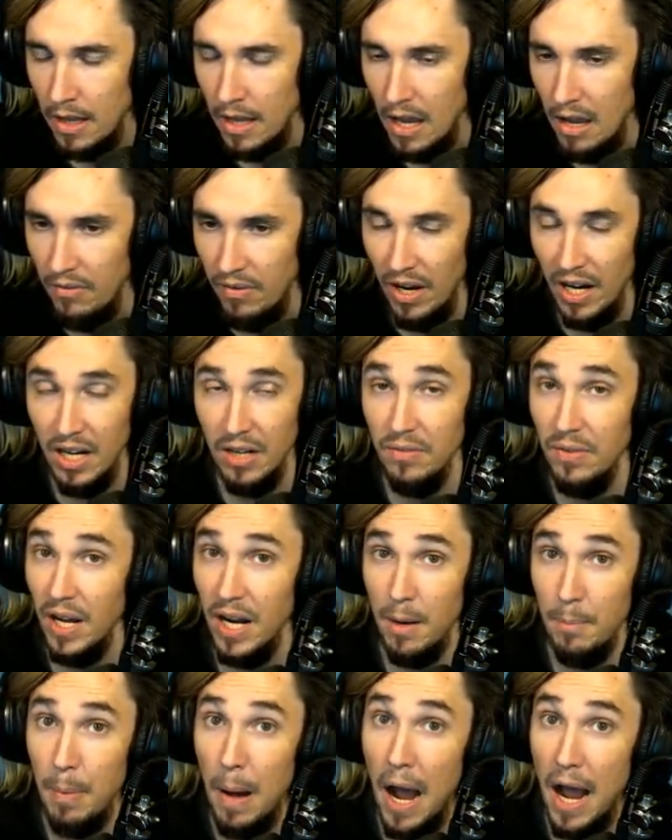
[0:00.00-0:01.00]
If I can find
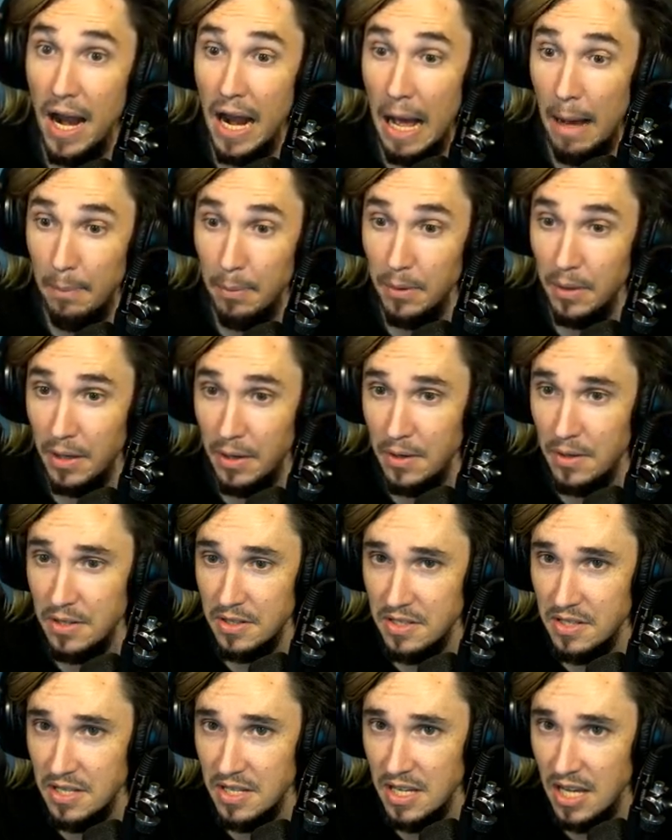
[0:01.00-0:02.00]
a pineapple under the
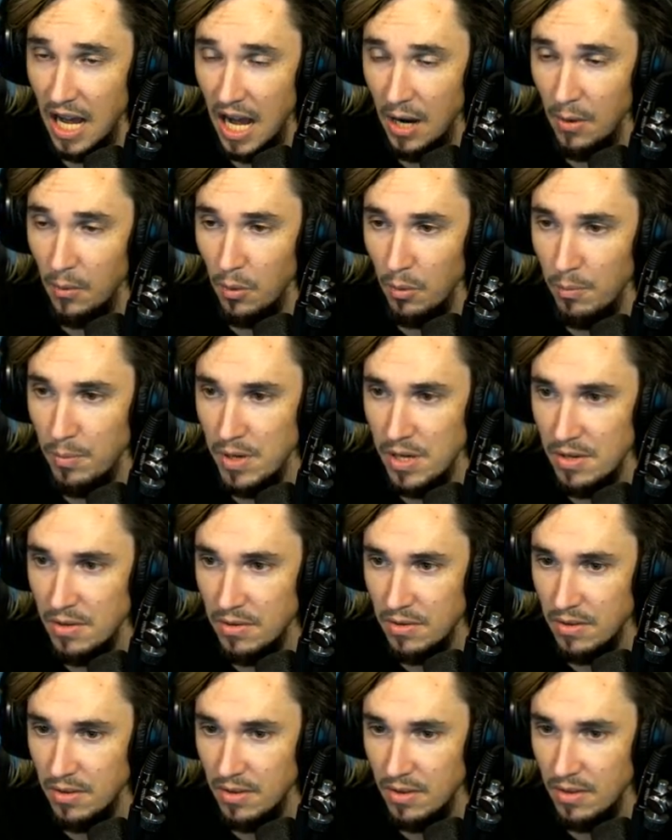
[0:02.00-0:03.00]
sea, I will be
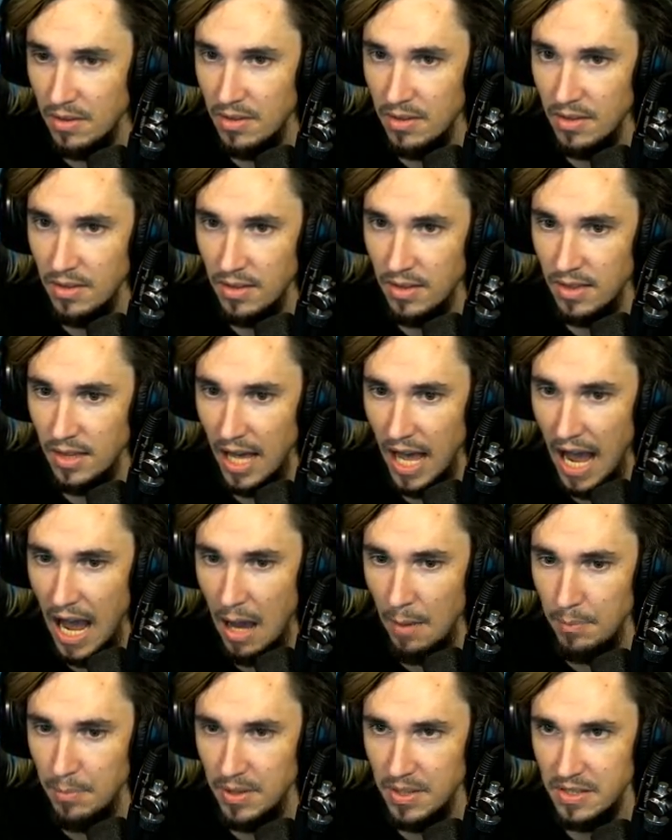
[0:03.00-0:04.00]
the
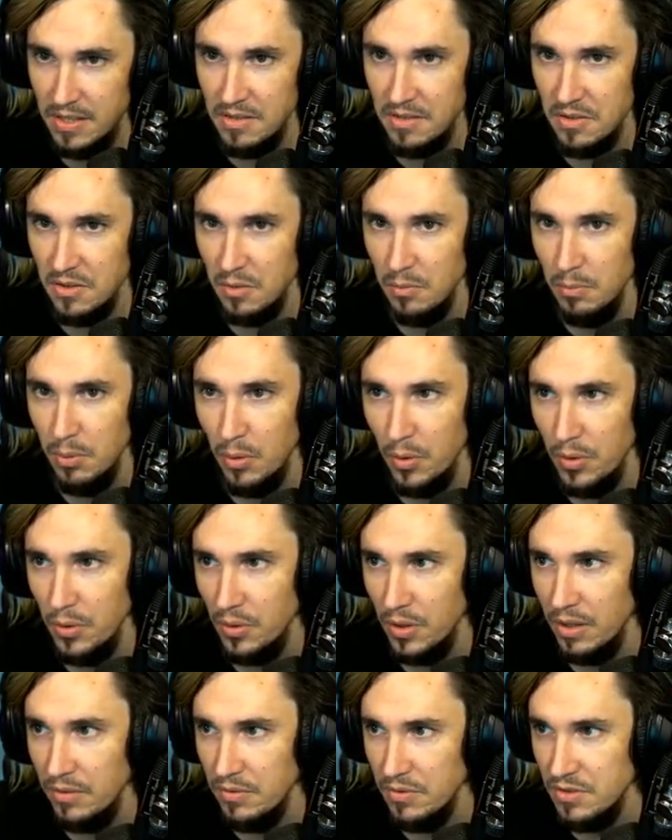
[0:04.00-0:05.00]
happiest little boy
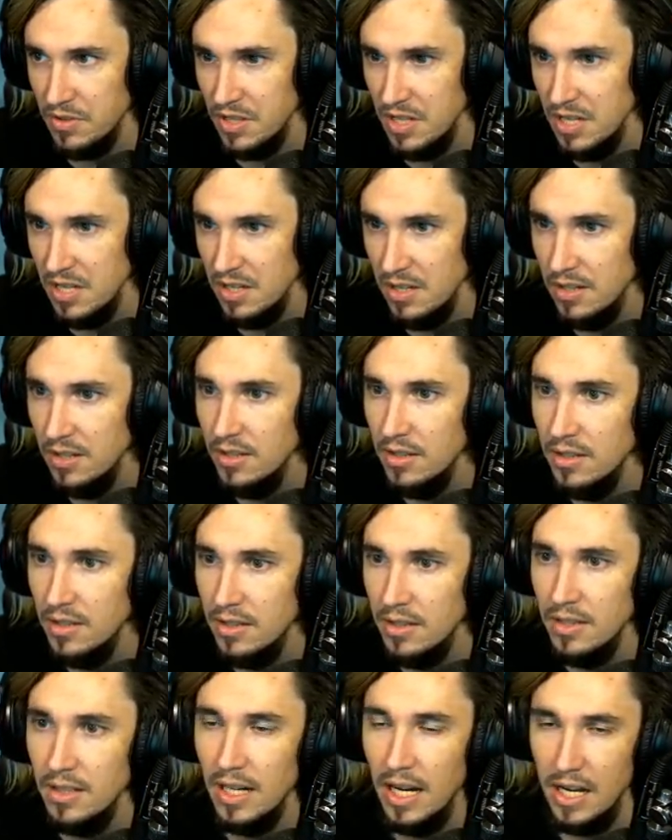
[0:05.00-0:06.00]
you'll ever see.
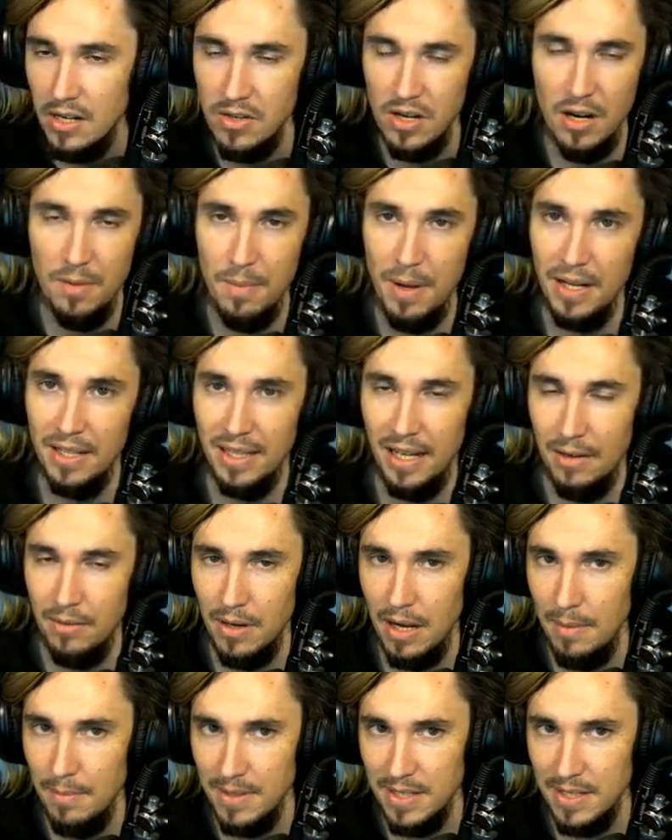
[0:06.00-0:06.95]
I tried to make that rhyme.